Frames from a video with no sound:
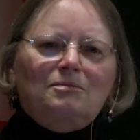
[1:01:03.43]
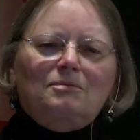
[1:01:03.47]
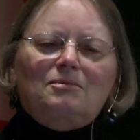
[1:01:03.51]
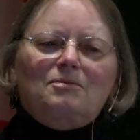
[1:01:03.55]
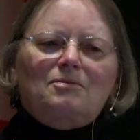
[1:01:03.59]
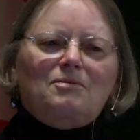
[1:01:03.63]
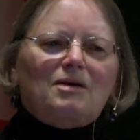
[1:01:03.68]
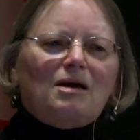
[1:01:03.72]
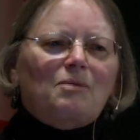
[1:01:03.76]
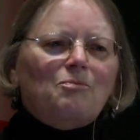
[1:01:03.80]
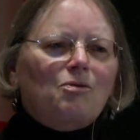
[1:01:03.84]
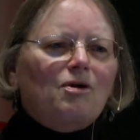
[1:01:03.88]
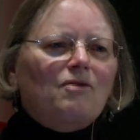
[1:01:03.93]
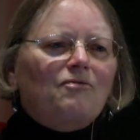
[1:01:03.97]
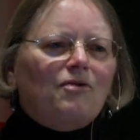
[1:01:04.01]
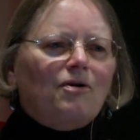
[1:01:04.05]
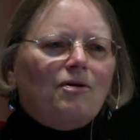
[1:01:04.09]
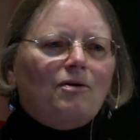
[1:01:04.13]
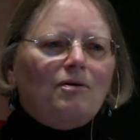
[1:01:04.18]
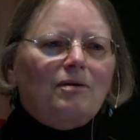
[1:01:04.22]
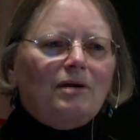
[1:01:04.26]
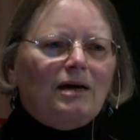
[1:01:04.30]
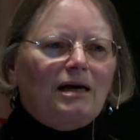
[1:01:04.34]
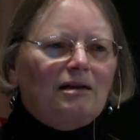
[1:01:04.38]
some
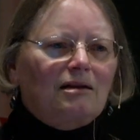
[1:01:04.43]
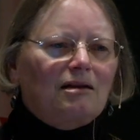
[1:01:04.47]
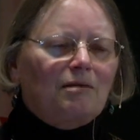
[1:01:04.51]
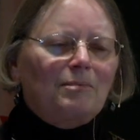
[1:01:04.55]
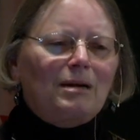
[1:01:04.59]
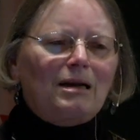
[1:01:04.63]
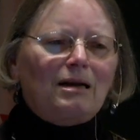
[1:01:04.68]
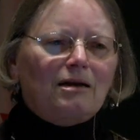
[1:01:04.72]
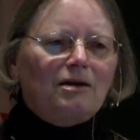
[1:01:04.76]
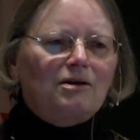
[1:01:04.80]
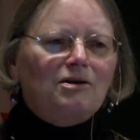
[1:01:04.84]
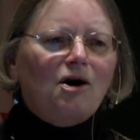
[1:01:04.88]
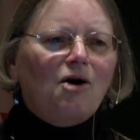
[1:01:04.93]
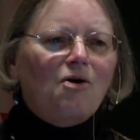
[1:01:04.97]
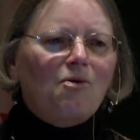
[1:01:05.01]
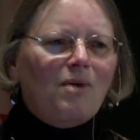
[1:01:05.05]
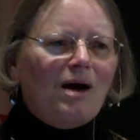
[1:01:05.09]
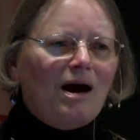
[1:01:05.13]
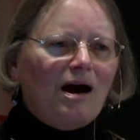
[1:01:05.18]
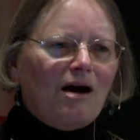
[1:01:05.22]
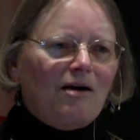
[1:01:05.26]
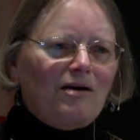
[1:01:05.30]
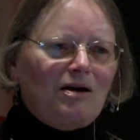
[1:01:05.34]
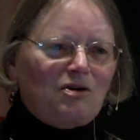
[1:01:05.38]
river in the middle of
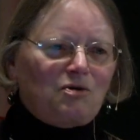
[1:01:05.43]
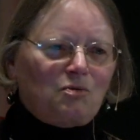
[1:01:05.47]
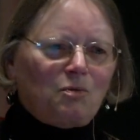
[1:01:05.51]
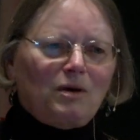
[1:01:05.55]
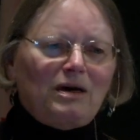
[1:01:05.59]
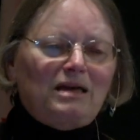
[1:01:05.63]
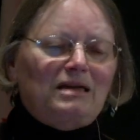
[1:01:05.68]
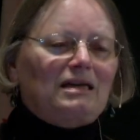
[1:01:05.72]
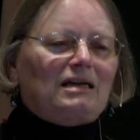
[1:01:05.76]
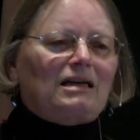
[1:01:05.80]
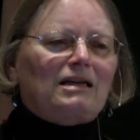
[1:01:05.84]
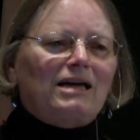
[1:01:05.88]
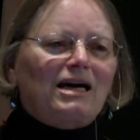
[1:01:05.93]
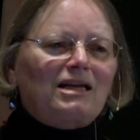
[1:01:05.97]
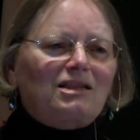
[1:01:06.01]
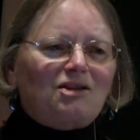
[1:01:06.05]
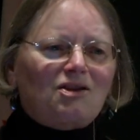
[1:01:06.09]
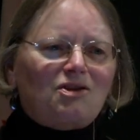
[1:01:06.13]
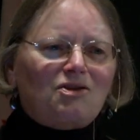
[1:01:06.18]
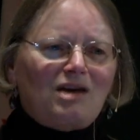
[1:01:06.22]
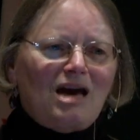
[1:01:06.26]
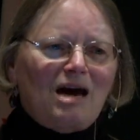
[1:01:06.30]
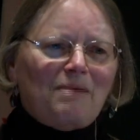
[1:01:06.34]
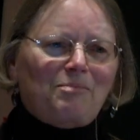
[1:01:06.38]
nowhere is willing to collect the
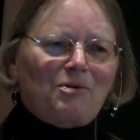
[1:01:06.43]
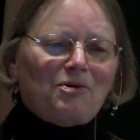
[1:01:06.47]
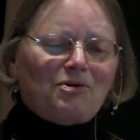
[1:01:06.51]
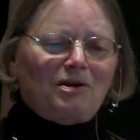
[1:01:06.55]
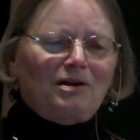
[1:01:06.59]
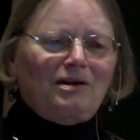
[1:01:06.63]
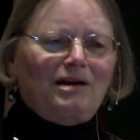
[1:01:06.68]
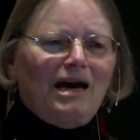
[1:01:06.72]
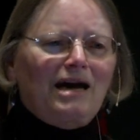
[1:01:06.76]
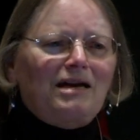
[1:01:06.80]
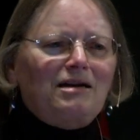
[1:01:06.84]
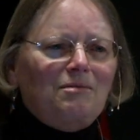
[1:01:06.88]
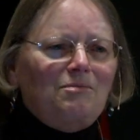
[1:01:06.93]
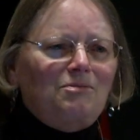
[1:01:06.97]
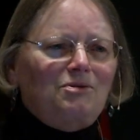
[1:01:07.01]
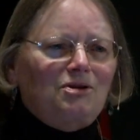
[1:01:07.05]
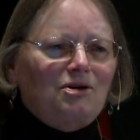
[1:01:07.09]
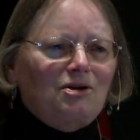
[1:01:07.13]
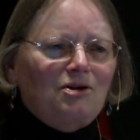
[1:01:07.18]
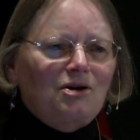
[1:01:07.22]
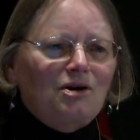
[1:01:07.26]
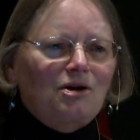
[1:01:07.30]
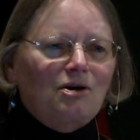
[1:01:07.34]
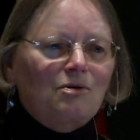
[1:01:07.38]
samples and get them to
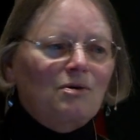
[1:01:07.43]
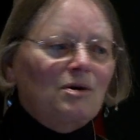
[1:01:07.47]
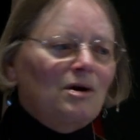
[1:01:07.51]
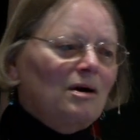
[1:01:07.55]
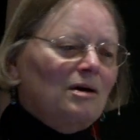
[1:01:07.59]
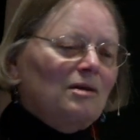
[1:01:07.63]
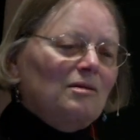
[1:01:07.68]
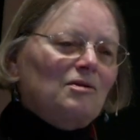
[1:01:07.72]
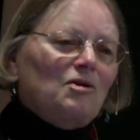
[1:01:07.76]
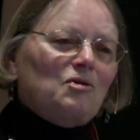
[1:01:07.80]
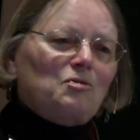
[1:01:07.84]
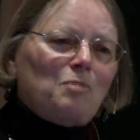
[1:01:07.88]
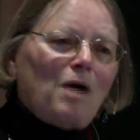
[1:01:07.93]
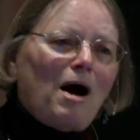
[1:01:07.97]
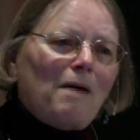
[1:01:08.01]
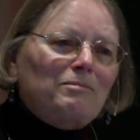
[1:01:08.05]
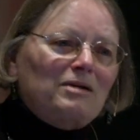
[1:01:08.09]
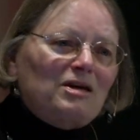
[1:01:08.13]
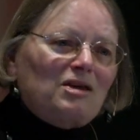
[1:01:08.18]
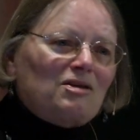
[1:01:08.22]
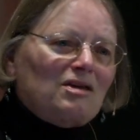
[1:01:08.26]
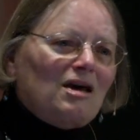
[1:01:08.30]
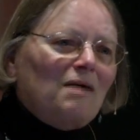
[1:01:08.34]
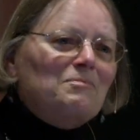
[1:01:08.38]
you, there's probably
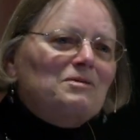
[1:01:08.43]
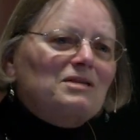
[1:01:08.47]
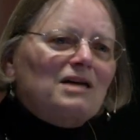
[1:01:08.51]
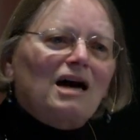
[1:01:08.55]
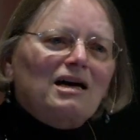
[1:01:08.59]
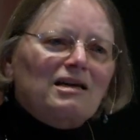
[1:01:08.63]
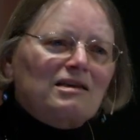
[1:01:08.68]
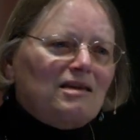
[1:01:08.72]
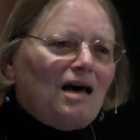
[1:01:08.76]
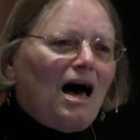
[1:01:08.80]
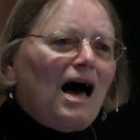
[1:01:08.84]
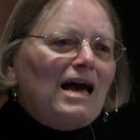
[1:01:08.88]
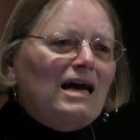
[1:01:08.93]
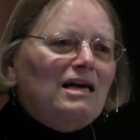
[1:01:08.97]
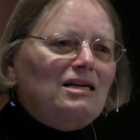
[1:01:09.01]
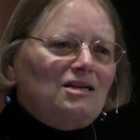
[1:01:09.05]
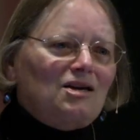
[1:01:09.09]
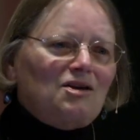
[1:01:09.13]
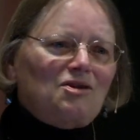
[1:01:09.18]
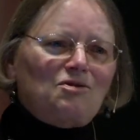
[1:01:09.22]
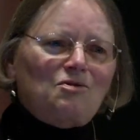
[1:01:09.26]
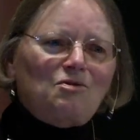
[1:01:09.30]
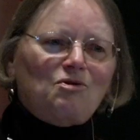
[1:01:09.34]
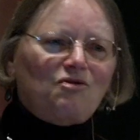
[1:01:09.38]
some
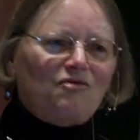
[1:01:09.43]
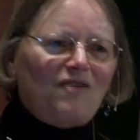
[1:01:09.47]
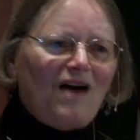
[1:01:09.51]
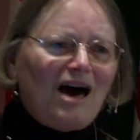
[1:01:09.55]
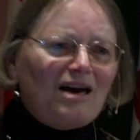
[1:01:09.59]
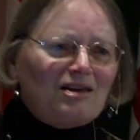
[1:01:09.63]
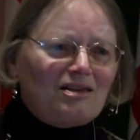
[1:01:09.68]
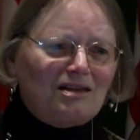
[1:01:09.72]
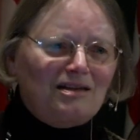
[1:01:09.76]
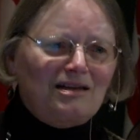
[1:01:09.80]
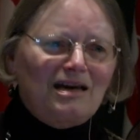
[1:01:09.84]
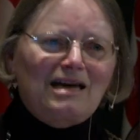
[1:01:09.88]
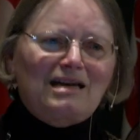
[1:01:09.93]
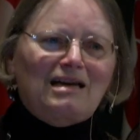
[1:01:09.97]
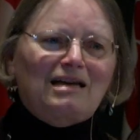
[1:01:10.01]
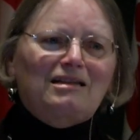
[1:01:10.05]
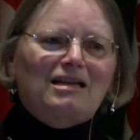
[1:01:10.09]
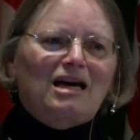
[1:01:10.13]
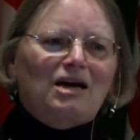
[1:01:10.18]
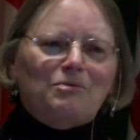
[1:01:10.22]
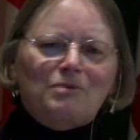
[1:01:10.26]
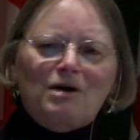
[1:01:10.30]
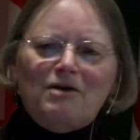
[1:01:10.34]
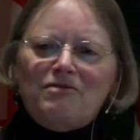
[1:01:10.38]
scientist who's fascinated in
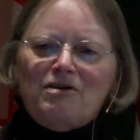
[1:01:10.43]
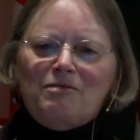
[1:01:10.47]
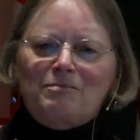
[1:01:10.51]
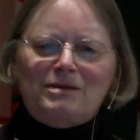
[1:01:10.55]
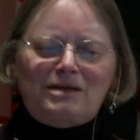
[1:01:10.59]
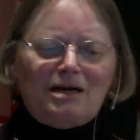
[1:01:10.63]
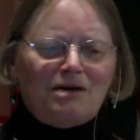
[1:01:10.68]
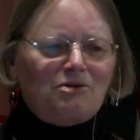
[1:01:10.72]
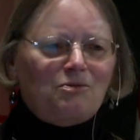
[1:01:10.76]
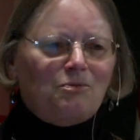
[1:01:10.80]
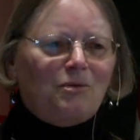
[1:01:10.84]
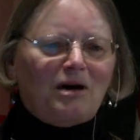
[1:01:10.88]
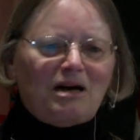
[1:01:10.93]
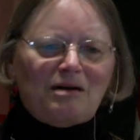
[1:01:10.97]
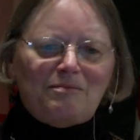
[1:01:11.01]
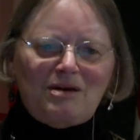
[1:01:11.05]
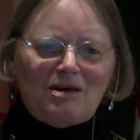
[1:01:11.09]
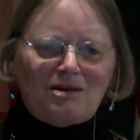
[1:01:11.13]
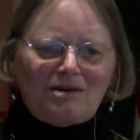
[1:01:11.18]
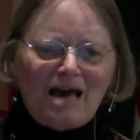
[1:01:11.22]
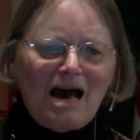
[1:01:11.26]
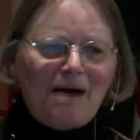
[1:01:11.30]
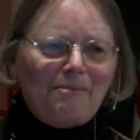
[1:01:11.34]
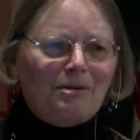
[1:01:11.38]
that river but doesn't want to be
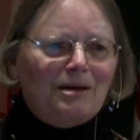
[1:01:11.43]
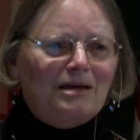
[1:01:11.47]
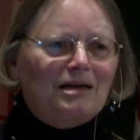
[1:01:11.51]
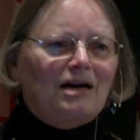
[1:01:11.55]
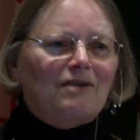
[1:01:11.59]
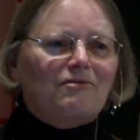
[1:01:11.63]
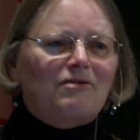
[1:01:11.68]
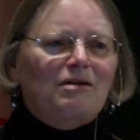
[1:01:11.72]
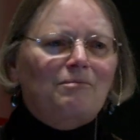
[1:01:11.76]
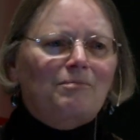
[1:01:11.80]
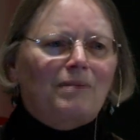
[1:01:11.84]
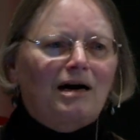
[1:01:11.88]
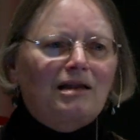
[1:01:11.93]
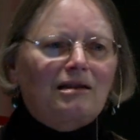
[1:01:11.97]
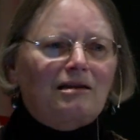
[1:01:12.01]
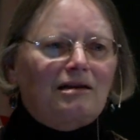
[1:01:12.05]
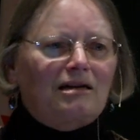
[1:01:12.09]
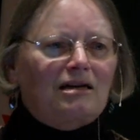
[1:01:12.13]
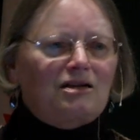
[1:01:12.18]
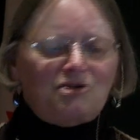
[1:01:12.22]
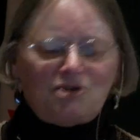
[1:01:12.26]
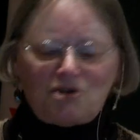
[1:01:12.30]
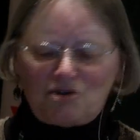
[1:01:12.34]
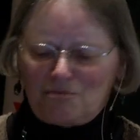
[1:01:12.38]
sampling every month, and
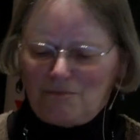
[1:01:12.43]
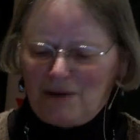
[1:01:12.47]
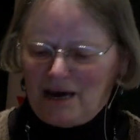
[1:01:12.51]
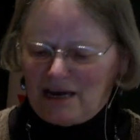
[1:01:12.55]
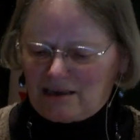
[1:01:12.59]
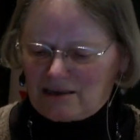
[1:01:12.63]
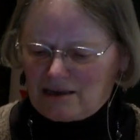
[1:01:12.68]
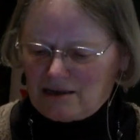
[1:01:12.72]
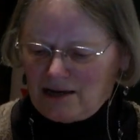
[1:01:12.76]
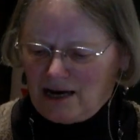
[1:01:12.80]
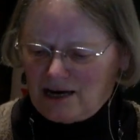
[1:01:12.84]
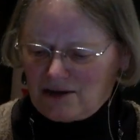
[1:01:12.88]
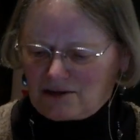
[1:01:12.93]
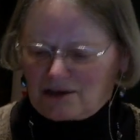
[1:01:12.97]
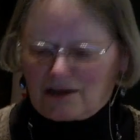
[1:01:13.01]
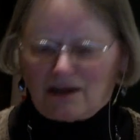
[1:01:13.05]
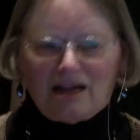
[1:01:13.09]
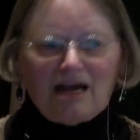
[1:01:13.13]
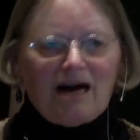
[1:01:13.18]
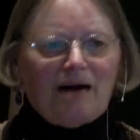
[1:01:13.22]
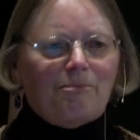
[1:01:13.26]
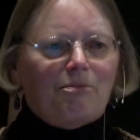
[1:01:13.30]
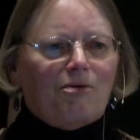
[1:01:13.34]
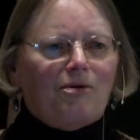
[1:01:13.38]
it just makes a nice
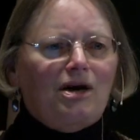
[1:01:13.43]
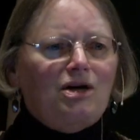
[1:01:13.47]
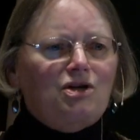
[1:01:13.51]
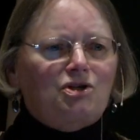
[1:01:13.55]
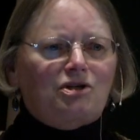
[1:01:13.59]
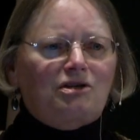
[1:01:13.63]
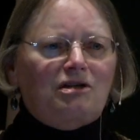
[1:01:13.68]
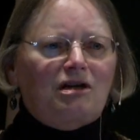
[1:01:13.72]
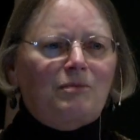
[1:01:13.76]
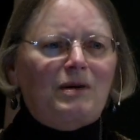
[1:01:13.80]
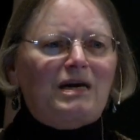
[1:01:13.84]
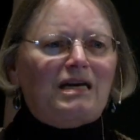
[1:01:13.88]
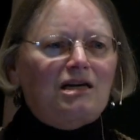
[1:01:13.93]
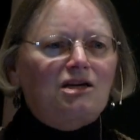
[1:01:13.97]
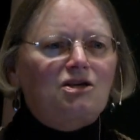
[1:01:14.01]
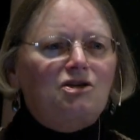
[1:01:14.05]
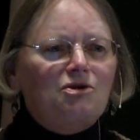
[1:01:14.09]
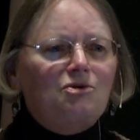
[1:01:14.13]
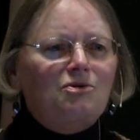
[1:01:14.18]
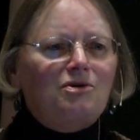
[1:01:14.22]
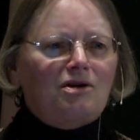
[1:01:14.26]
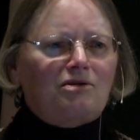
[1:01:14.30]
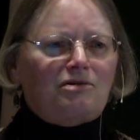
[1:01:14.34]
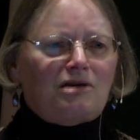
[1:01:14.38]
collaboration. And we can
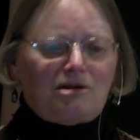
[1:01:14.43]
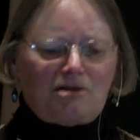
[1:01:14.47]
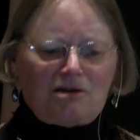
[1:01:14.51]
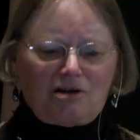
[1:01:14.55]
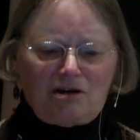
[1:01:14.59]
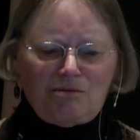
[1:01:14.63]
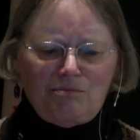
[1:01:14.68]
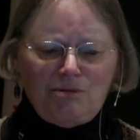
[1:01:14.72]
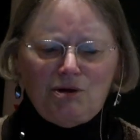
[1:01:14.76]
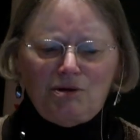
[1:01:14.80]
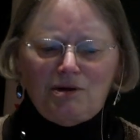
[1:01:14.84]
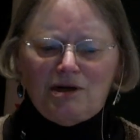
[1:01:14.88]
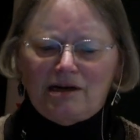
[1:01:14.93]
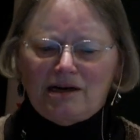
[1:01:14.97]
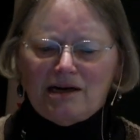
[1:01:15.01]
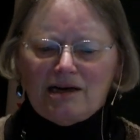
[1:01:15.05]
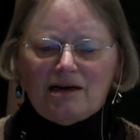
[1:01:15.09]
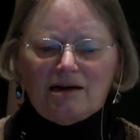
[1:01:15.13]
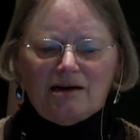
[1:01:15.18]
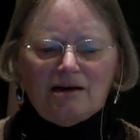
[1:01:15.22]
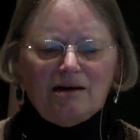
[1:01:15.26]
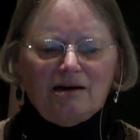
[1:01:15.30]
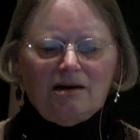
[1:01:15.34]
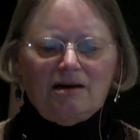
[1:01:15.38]
do this as a community.
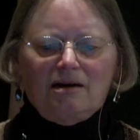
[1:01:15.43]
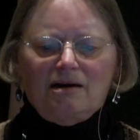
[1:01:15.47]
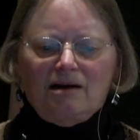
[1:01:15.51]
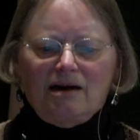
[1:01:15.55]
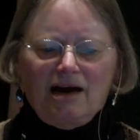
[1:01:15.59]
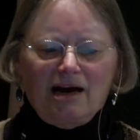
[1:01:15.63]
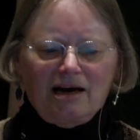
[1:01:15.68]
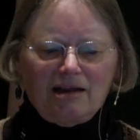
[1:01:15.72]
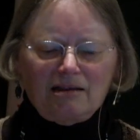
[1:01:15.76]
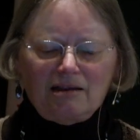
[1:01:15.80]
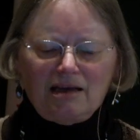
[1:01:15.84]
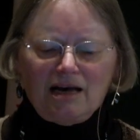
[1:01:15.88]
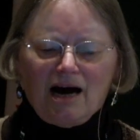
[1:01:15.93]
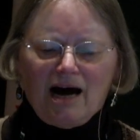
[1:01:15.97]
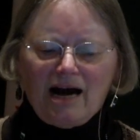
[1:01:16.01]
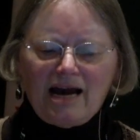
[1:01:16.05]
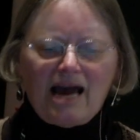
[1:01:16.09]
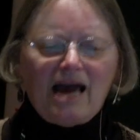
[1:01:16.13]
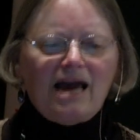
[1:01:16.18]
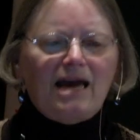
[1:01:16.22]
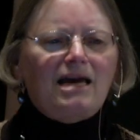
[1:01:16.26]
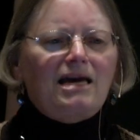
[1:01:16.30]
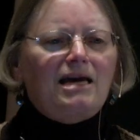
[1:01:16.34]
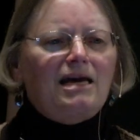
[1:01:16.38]
And the
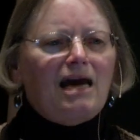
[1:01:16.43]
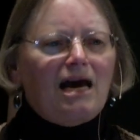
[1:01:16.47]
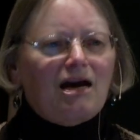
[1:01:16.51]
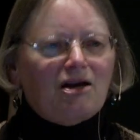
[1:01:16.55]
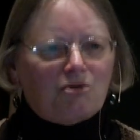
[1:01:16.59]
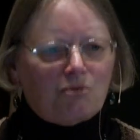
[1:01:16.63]
IAEA